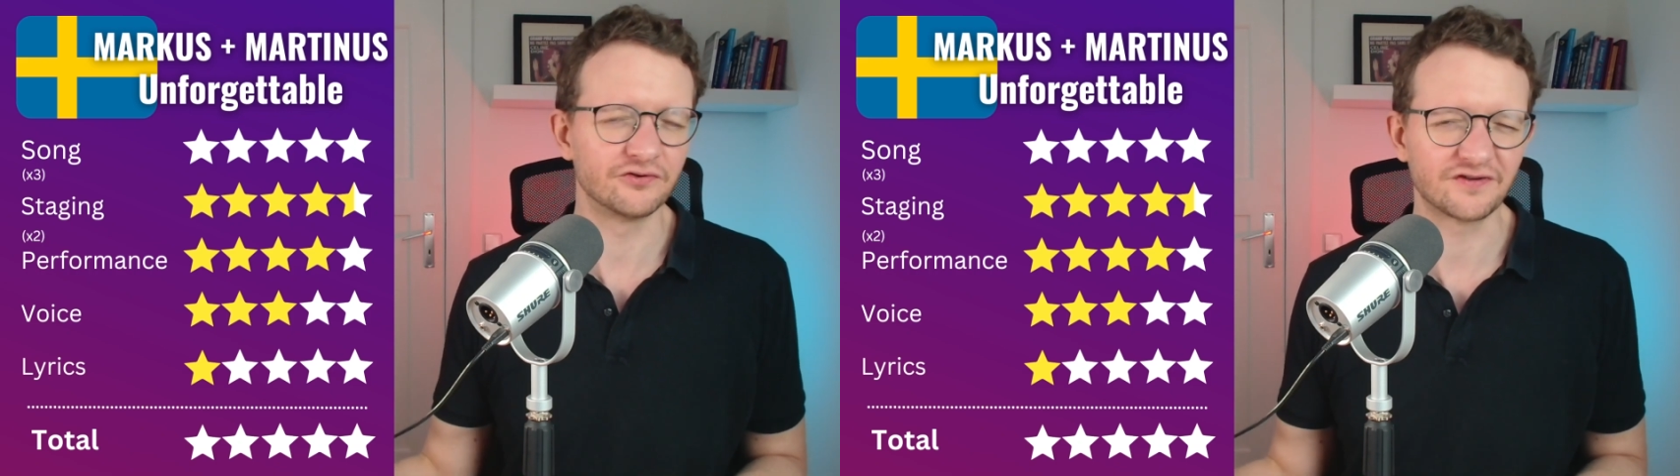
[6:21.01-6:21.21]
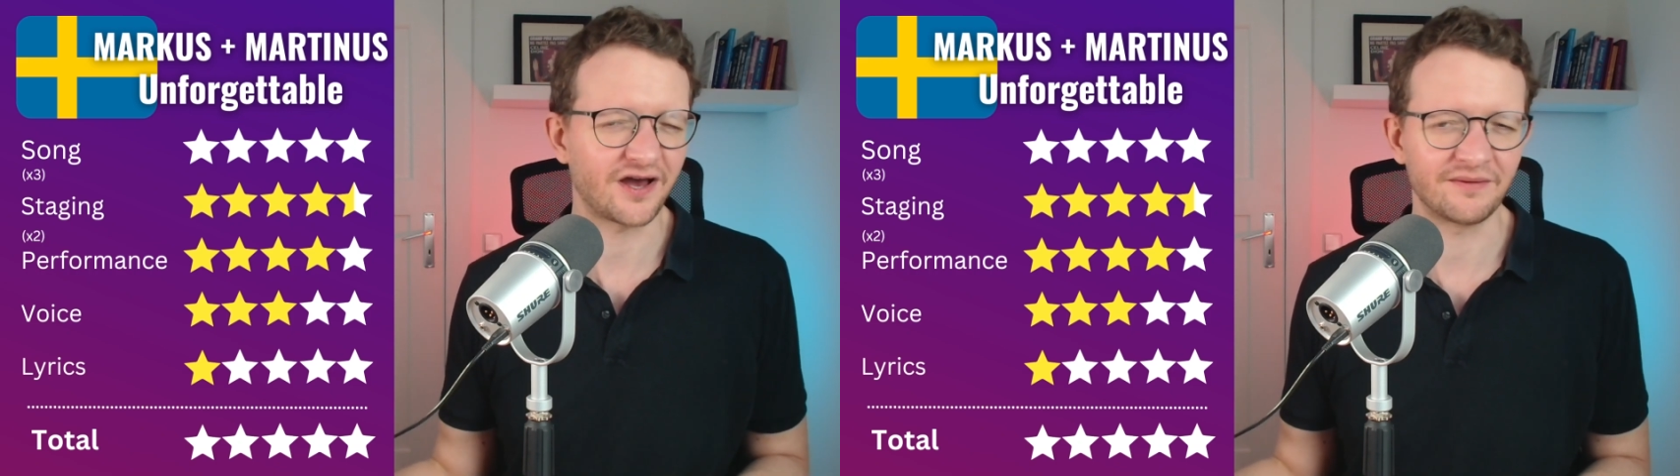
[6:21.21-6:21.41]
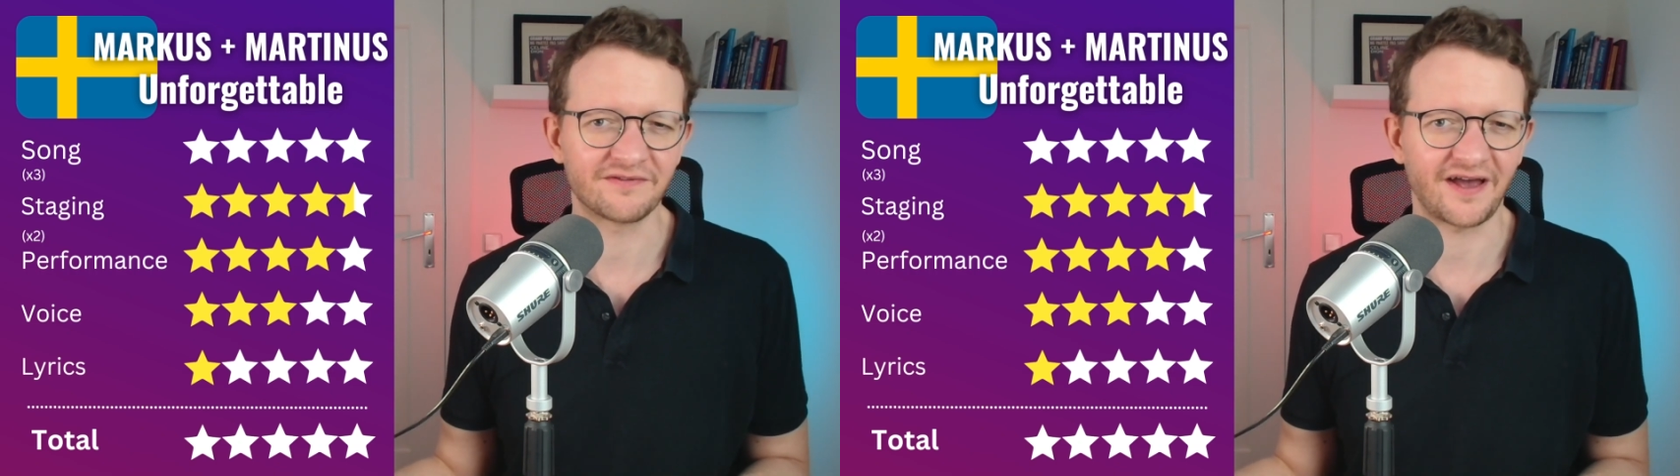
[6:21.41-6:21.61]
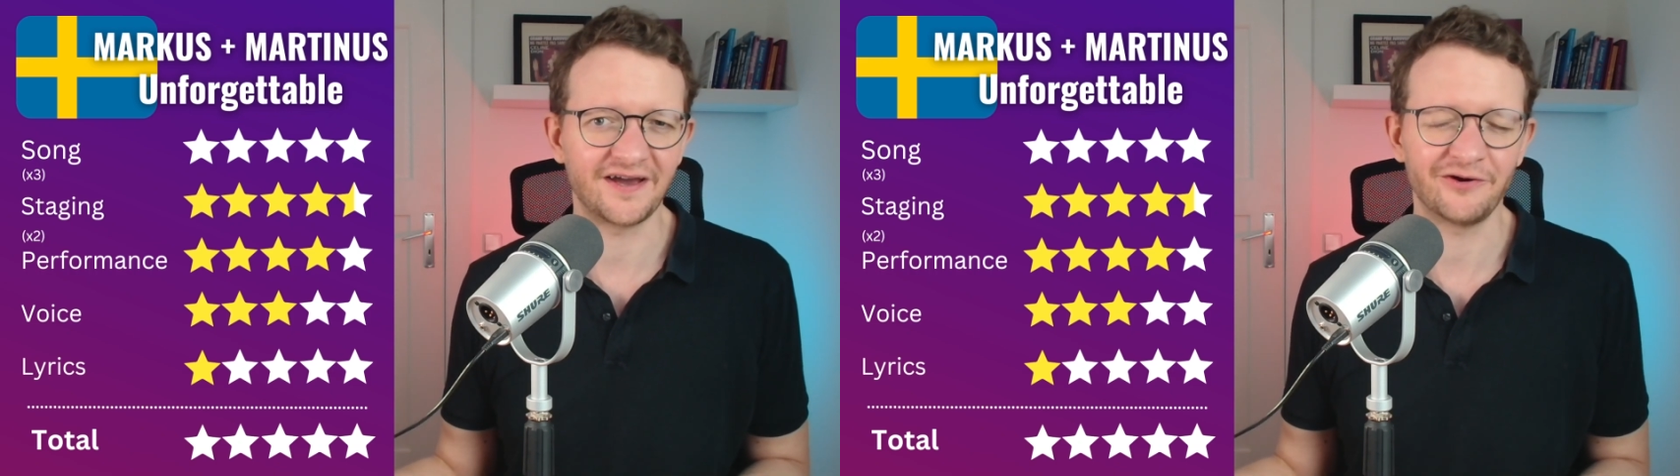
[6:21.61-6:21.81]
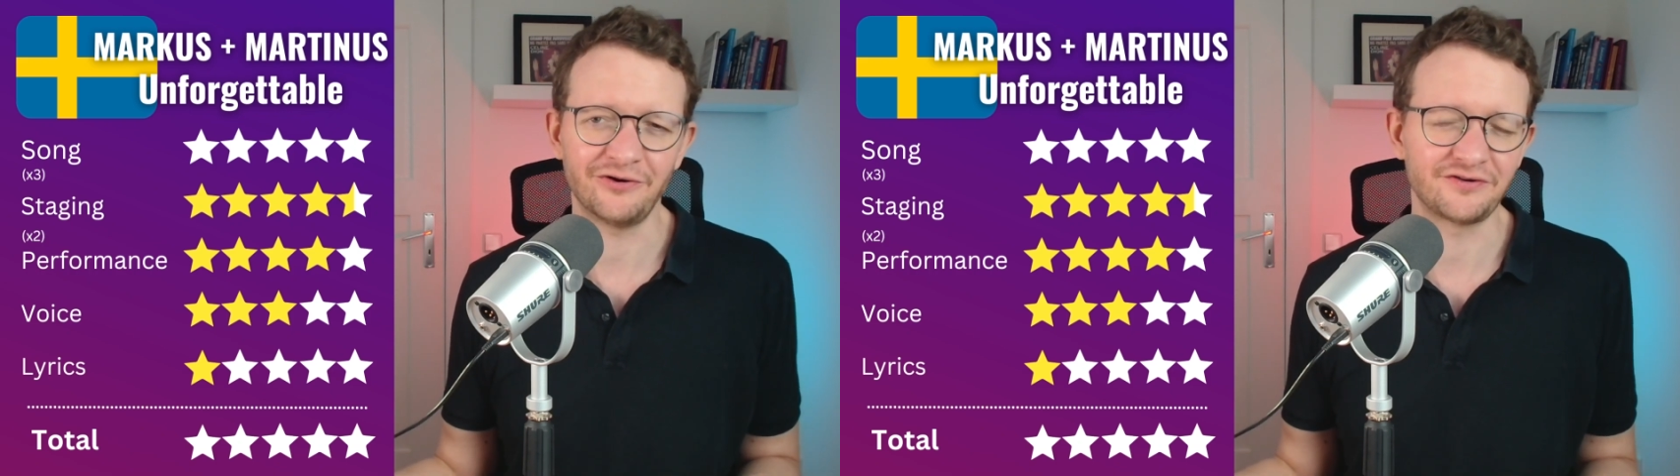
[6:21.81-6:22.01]
times I
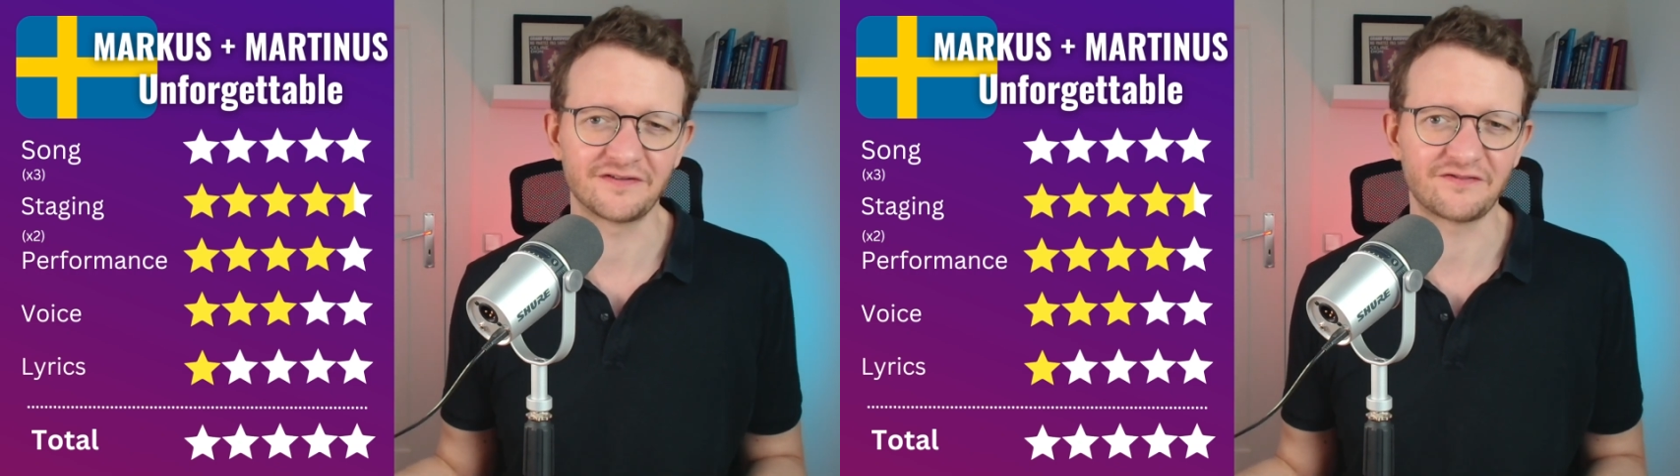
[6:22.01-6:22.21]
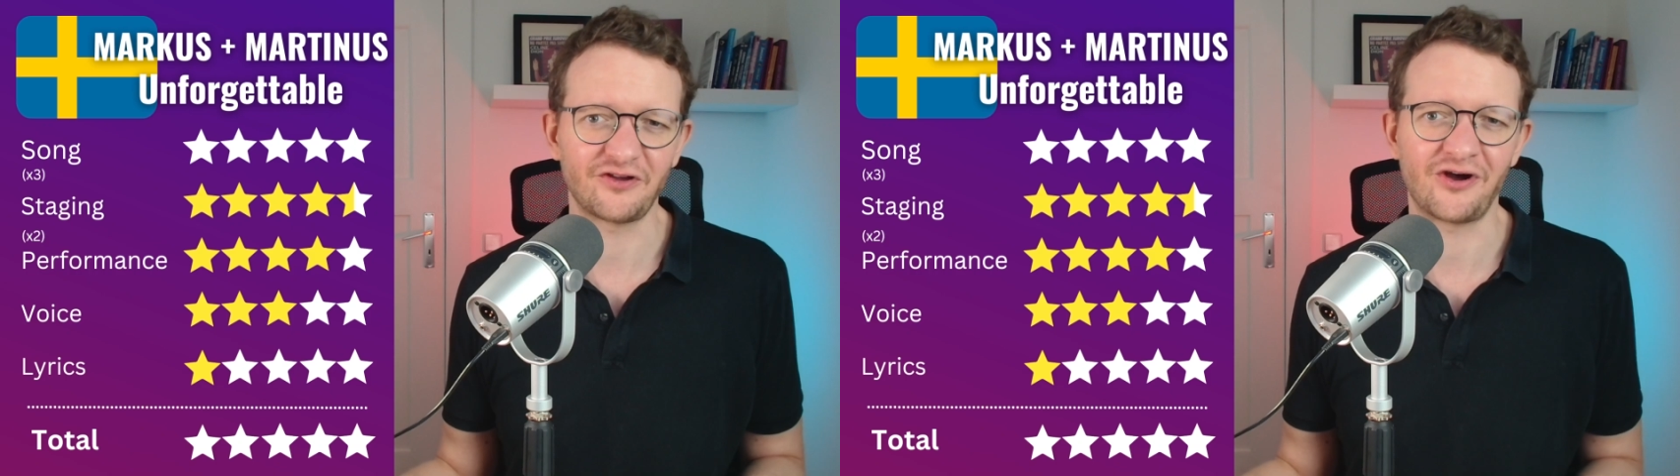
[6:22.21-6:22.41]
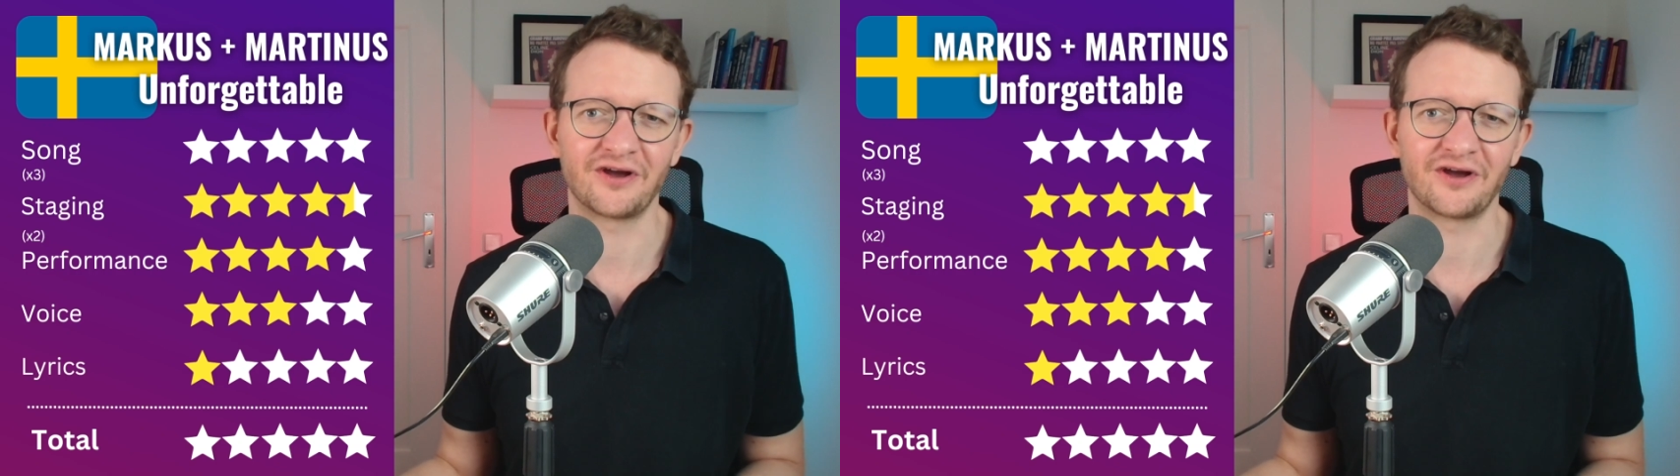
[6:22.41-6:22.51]
heard this song,